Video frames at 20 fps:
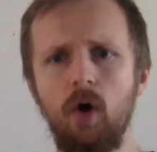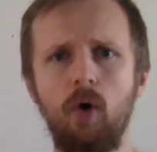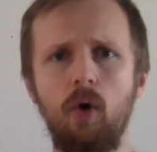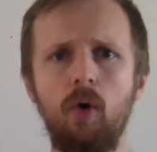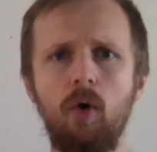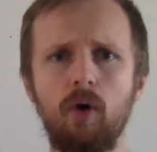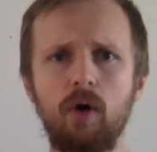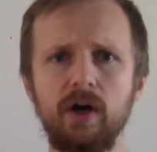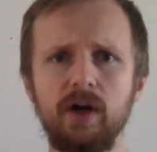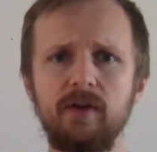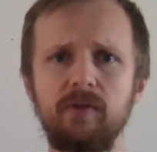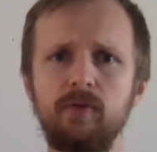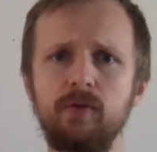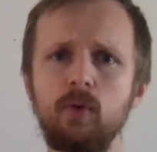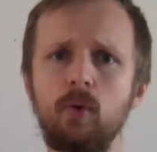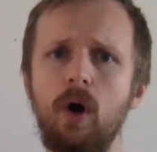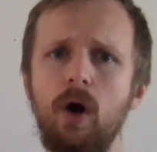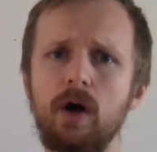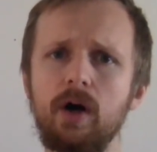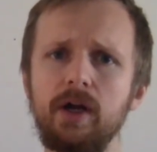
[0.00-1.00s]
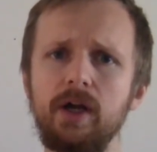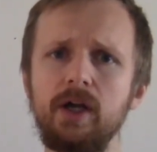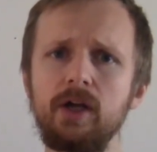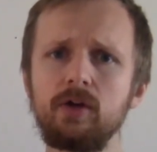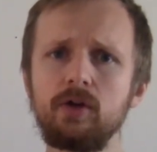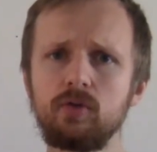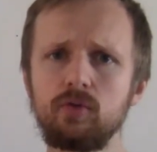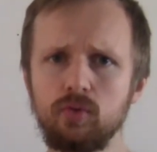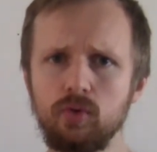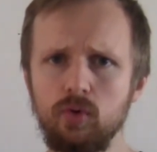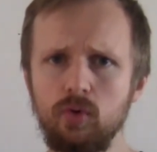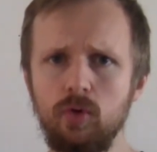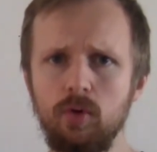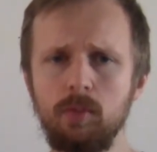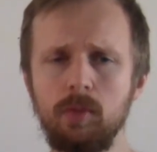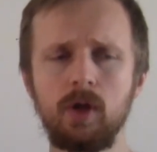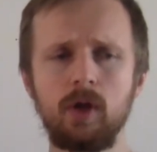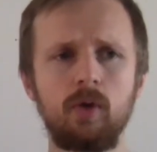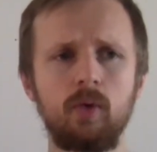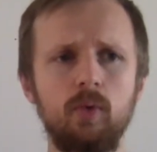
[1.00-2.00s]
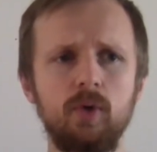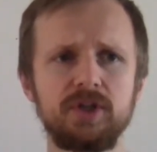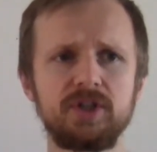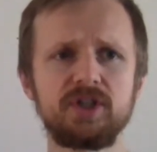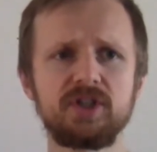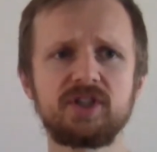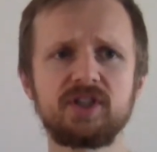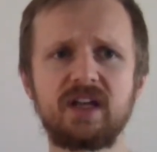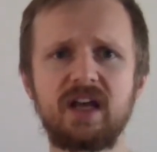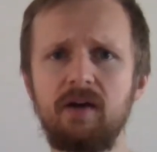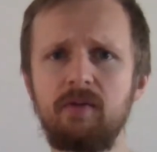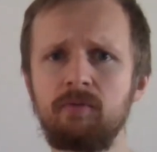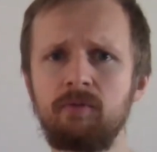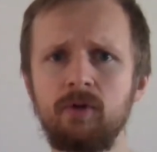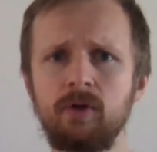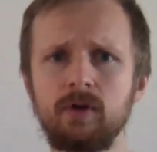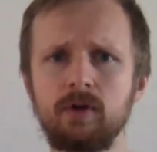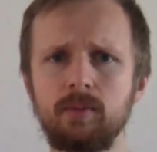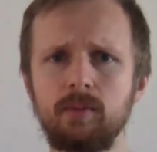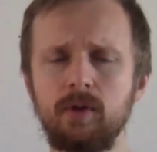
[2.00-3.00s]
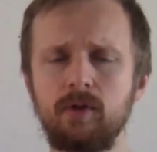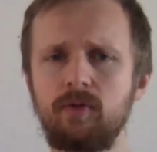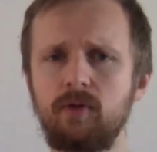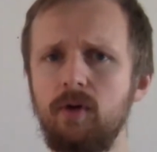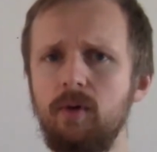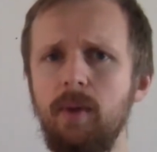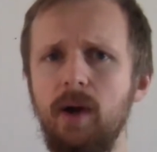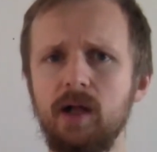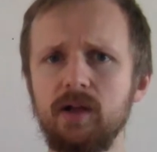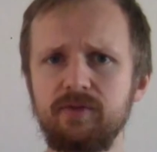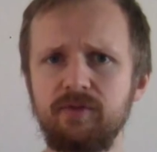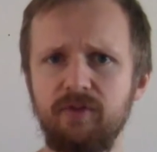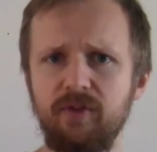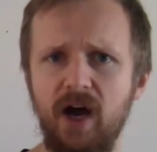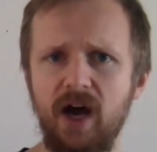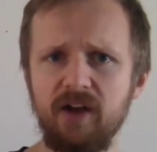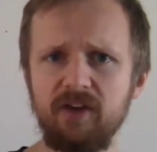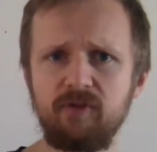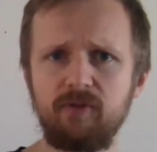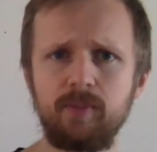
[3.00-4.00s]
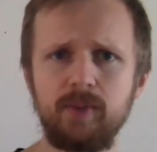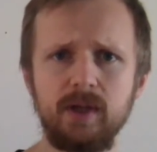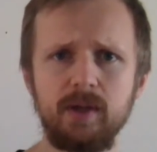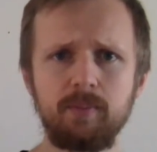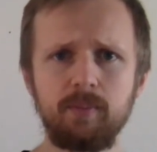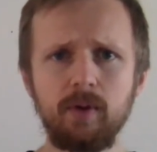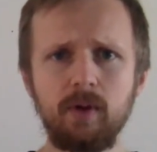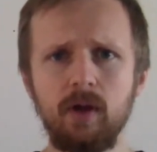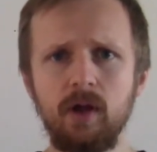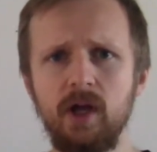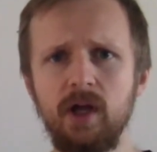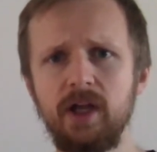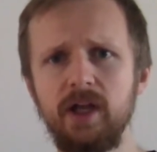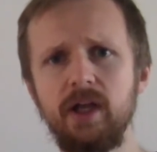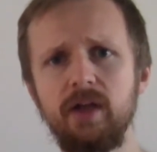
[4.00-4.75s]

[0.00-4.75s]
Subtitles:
Or if you are in a room which is comfortable for about 5 people,